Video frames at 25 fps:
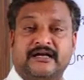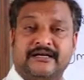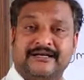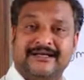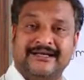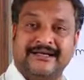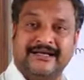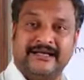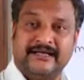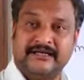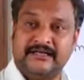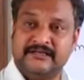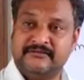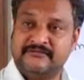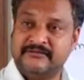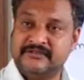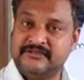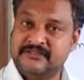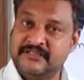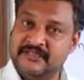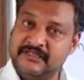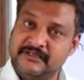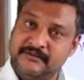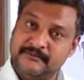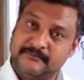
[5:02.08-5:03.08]
and end
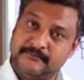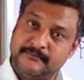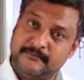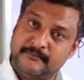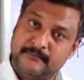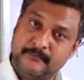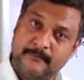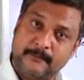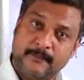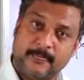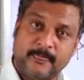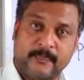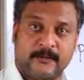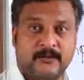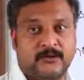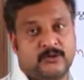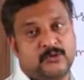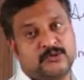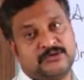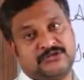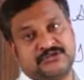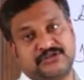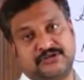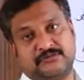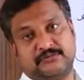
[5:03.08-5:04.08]
with a
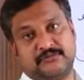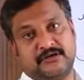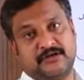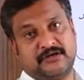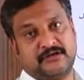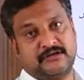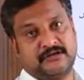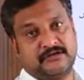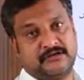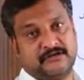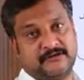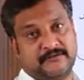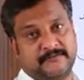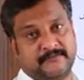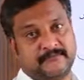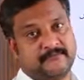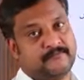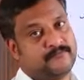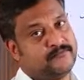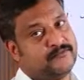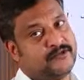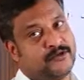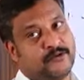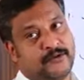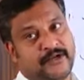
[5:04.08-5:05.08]
question mark.
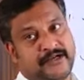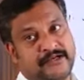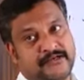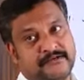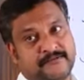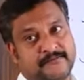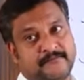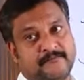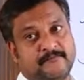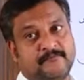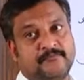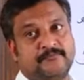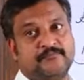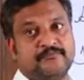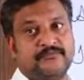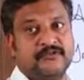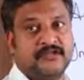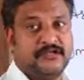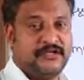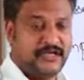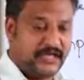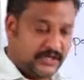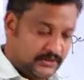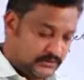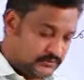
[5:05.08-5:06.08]
Right?
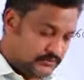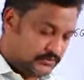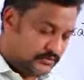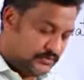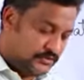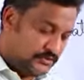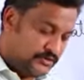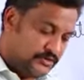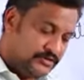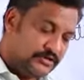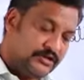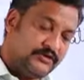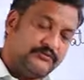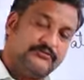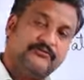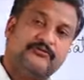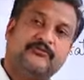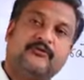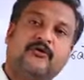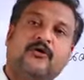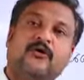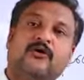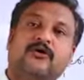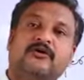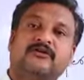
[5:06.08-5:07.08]
Now, the
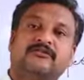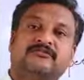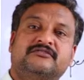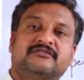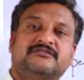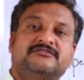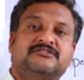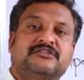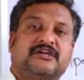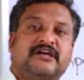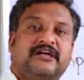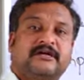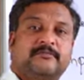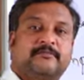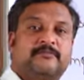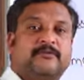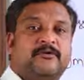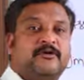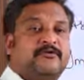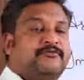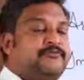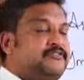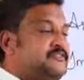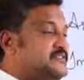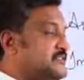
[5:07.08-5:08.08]
fourth type
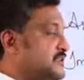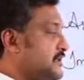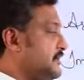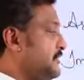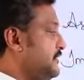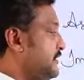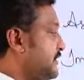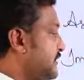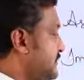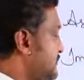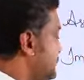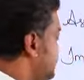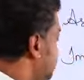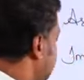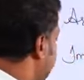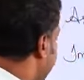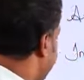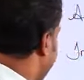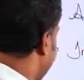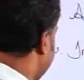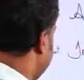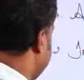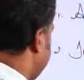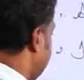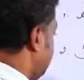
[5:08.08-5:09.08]
of a sentence
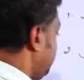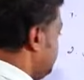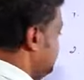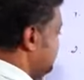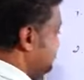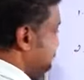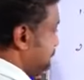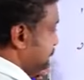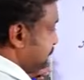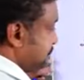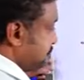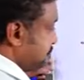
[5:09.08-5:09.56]
is a